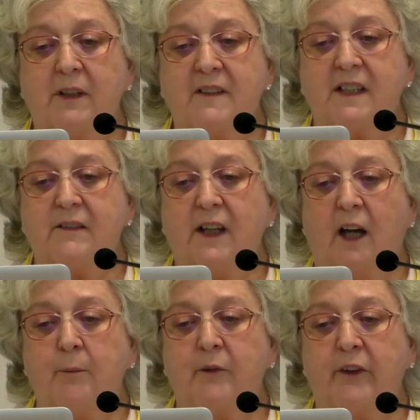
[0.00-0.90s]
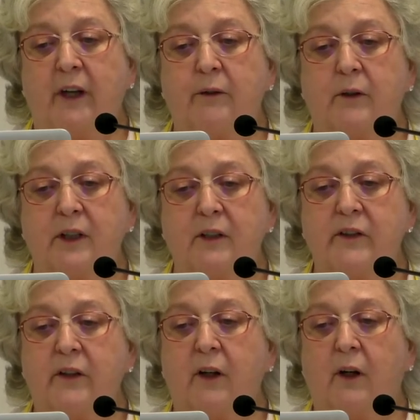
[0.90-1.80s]
received help several
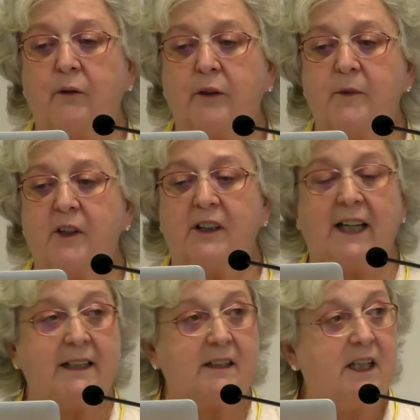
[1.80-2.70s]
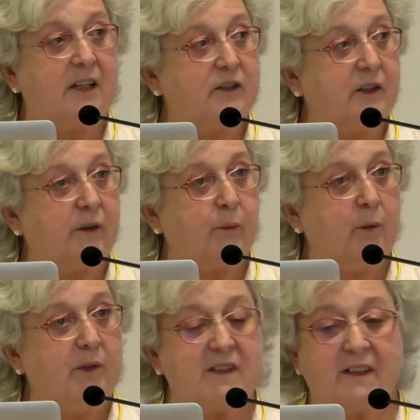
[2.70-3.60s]
years ago from the United Nations
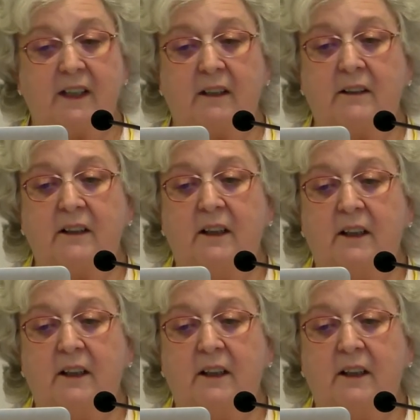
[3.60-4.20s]
Women's Guild